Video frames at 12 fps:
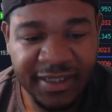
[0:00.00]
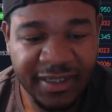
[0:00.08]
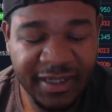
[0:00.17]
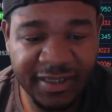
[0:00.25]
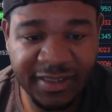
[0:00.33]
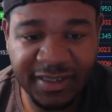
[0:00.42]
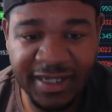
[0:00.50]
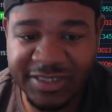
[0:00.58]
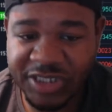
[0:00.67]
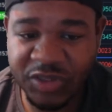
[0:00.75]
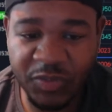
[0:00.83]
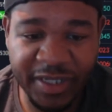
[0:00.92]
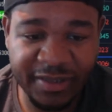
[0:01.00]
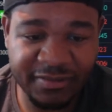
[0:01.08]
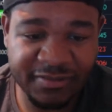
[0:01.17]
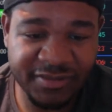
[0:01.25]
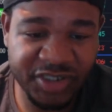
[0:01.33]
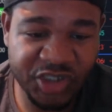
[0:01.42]
and then I just wait,
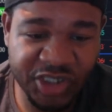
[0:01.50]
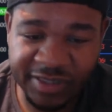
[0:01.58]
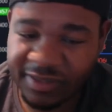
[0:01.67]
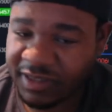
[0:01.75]
shut the